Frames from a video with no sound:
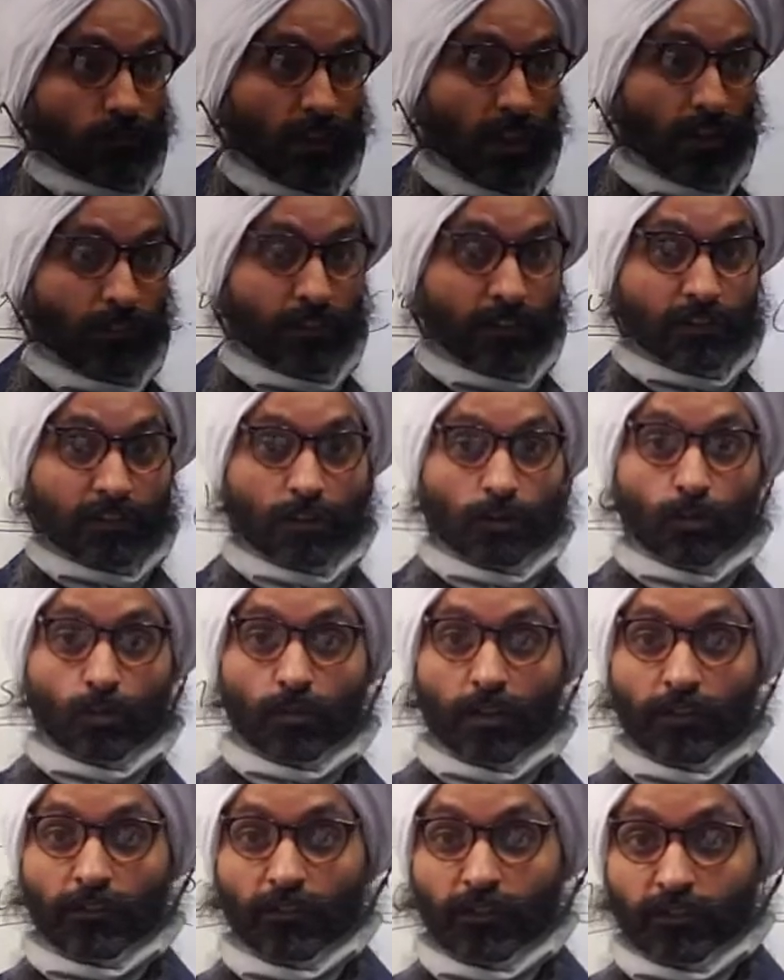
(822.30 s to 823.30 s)
If it's
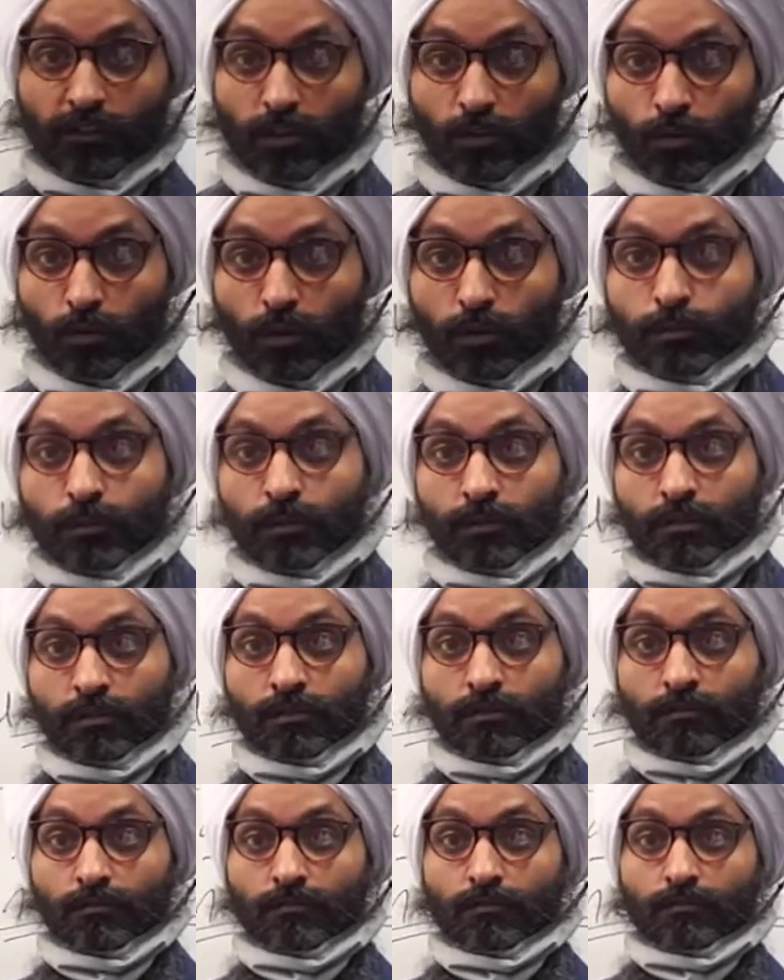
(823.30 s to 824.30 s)
a woman,
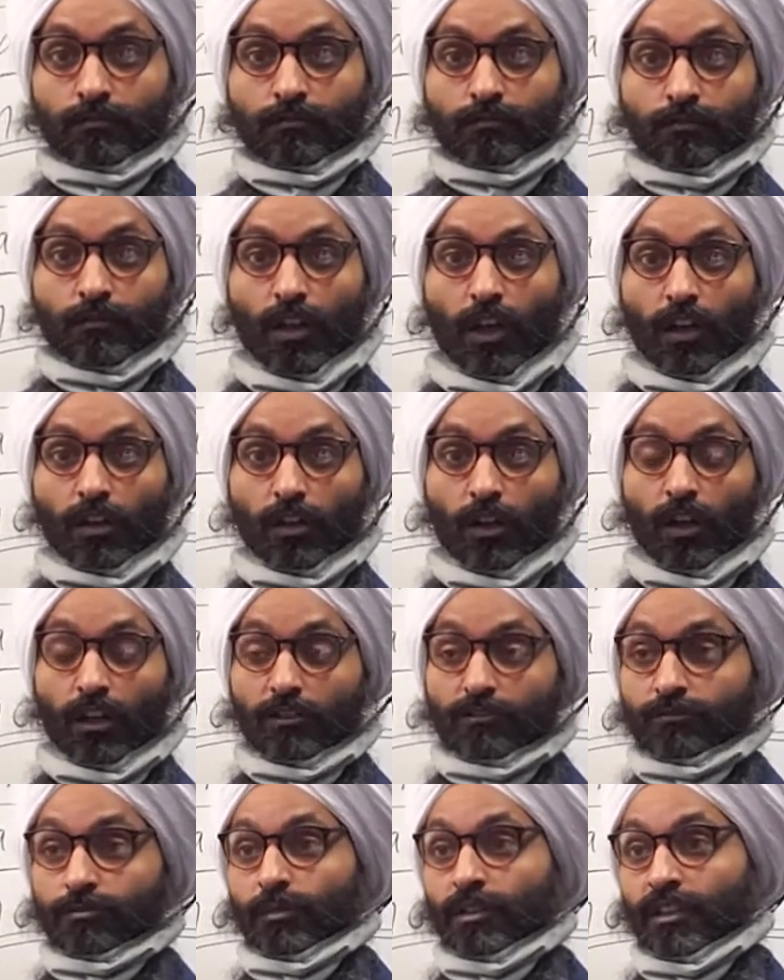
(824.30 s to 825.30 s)
a lot
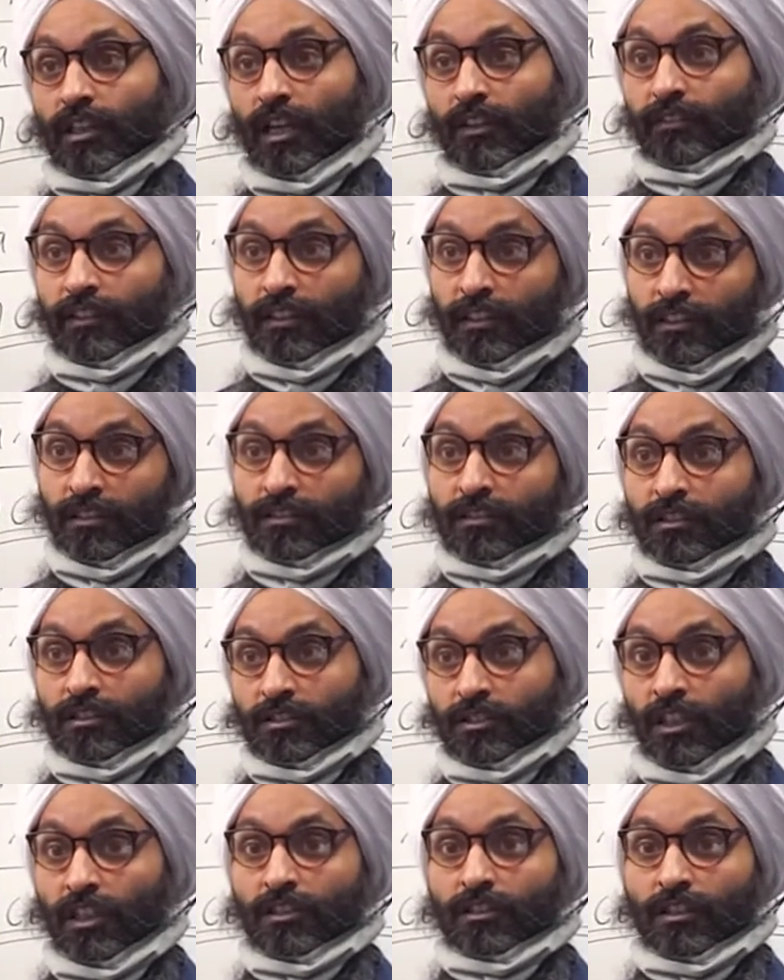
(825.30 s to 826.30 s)
of men have a hidden
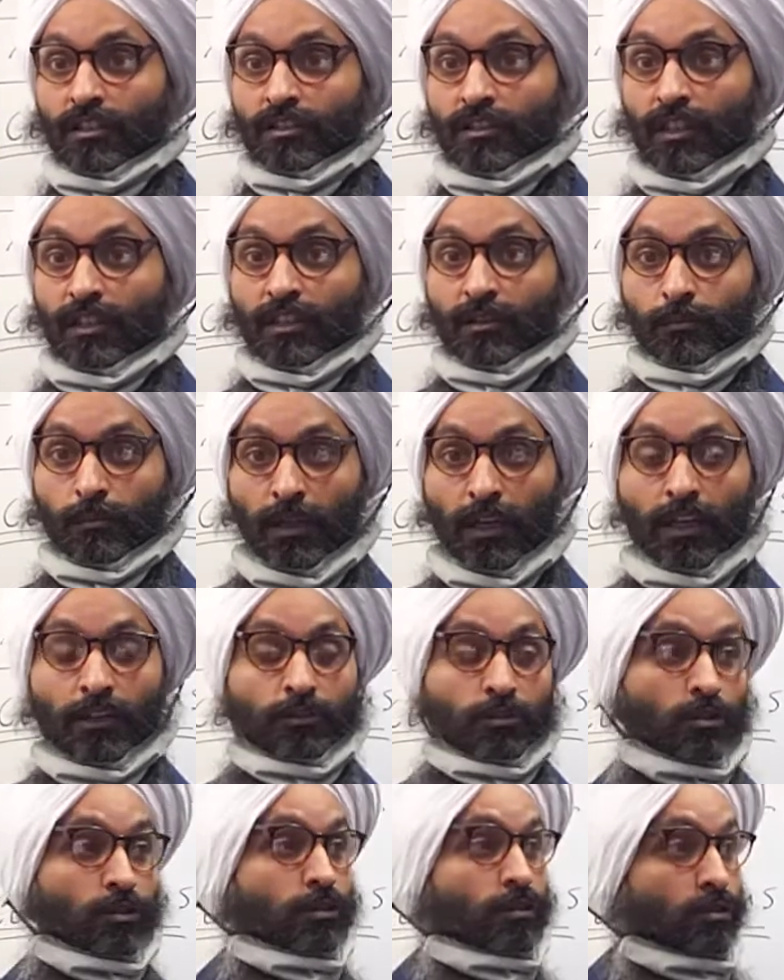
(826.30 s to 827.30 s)
agenda that a man
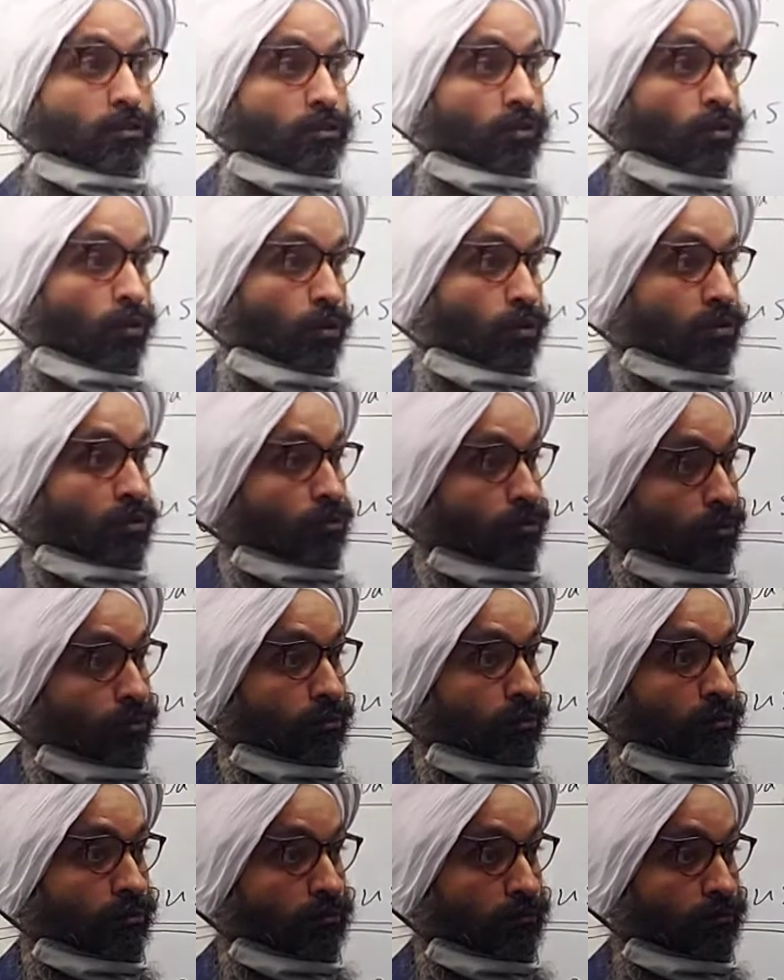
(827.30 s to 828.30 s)
should control the
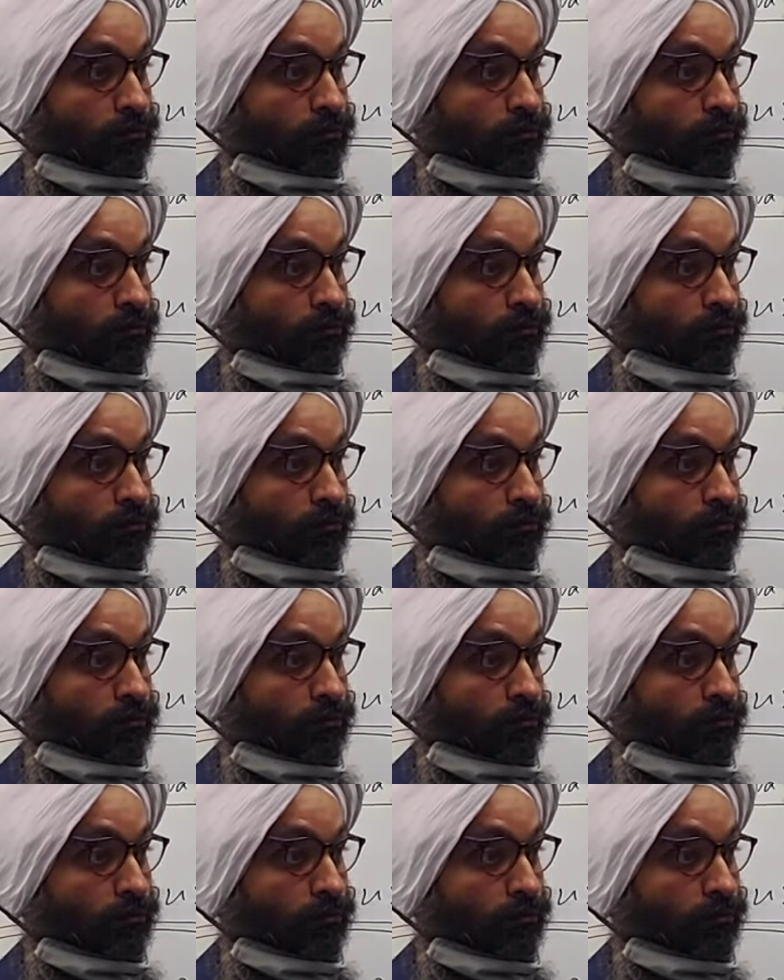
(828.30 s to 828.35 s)
woman.